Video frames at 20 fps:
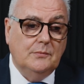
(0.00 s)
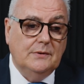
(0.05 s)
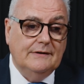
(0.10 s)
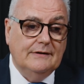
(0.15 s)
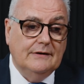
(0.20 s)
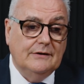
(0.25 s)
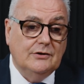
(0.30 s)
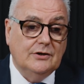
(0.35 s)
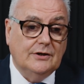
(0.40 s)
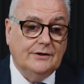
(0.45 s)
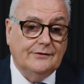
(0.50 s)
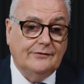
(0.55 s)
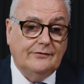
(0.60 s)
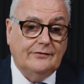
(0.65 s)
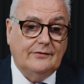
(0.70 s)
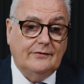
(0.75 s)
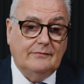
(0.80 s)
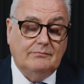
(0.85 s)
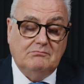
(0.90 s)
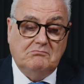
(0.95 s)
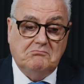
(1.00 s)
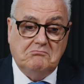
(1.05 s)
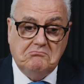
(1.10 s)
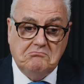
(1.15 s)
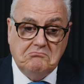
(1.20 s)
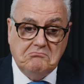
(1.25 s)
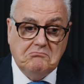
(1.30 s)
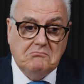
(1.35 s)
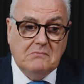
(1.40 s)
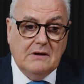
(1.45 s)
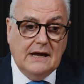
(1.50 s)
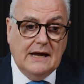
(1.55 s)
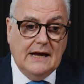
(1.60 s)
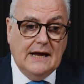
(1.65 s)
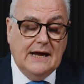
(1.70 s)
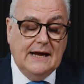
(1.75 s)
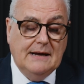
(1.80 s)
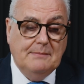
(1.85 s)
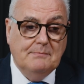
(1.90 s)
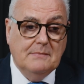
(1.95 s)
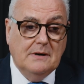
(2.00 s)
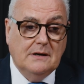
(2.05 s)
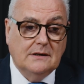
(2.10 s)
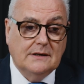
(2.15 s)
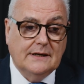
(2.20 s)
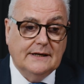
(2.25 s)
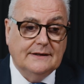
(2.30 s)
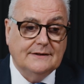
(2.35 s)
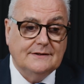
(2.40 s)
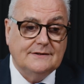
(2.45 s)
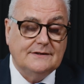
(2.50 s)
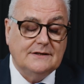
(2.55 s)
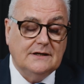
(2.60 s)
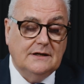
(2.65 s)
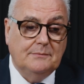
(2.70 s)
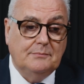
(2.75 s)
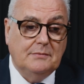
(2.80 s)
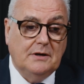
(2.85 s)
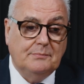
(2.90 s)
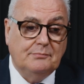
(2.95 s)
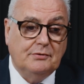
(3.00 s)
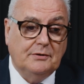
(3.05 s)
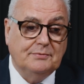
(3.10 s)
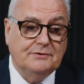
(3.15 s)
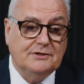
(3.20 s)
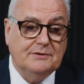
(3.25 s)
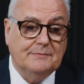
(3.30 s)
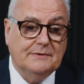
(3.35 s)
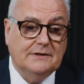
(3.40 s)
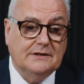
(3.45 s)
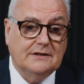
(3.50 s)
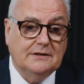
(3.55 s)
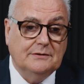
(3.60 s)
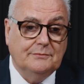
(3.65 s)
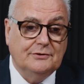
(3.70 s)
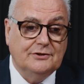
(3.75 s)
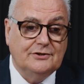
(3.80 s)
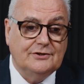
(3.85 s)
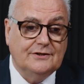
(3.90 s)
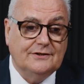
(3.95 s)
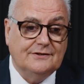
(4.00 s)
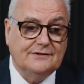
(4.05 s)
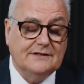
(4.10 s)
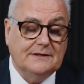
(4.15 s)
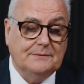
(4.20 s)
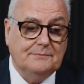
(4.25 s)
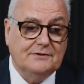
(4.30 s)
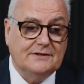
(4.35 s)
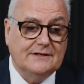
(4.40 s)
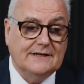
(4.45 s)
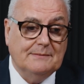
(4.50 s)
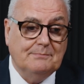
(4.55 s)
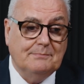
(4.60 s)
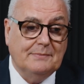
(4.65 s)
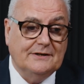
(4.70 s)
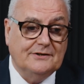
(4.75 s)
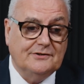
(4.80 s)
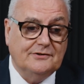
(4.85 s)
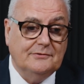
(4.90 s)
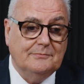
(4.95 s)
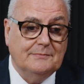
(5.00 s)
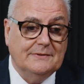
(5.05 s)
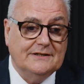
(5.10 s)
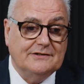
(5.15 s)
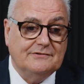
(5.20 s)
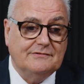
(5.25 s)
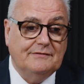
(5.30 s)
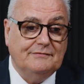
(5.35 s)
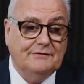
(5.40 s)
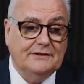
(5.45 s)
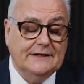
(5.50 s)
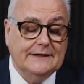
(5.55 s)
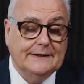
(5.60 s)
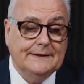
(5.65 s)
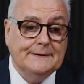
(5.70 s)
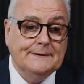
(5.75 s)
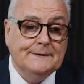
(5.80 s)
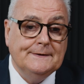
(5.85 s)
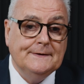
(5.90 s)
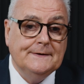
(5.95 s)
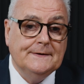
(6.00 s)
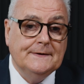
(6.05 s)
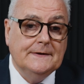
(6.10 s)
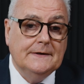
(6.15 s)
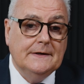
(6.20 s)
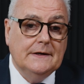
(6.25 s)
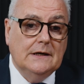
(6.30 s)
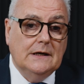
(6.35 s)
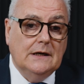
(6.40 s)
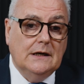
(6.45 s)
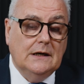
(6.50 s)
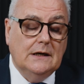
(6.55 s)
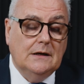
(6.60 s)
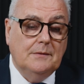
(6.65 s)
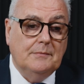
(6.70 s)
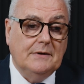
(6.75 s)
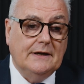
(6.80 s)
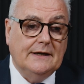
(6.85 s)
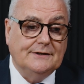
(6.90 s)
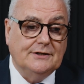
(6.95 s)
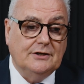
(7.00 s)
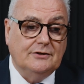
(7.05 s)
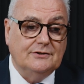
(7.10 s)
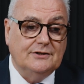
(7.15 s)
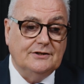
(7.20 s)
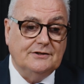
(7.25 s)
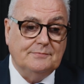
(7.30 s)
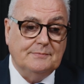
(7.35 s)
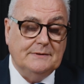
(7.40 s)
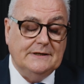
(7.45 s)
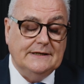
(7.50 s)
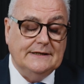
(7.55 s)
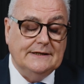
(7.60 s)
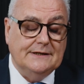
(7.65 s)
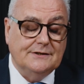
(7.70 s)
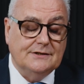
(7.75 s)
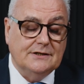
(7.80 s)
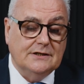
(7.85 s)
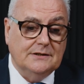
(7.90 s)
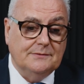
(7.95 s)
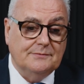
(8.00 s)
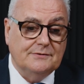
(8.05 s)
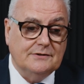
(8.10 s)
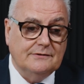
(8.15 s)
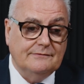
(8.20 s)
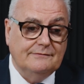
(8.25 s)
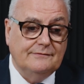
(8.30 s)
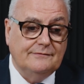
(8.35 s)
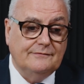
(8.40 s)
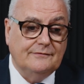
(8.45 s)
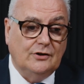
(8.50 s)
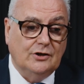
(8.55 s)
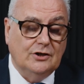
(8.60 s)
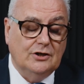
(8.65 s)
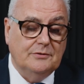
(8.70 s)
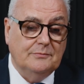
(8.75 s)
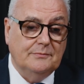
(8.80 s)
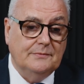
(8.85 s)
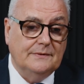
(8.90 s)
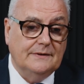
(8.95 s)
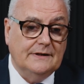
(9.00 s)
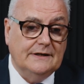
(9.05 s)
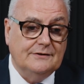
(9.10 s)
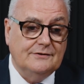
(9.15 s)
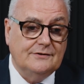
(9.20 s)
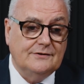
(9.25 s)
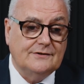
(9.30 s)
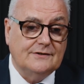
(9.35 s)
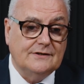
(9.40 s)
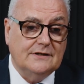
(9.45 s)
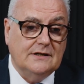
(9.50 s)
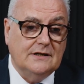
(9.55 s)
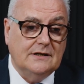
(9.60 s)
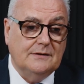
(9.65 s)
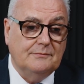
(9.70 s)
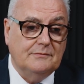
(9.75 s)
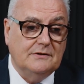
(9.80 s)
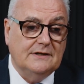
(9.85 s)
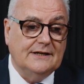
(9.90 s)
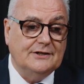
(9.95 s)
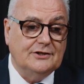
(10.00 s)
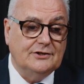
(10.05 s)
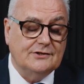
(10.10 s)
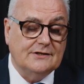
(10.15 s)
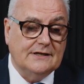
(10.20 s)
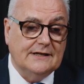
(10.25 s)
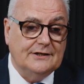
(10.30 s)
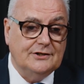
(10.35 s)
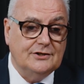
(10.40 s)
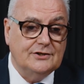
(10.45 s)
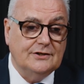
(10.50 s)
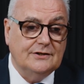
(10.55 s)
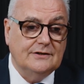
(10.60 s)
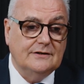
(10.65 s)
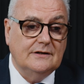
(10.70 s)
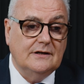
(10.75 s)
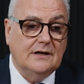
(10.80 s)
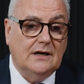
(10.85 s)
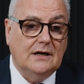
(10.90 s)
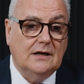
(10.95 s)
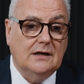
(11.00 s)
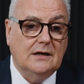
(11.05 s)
We've got a market, a property market, which just seems to get better and better every year. I don't just mean in terms of volume, it's legislation,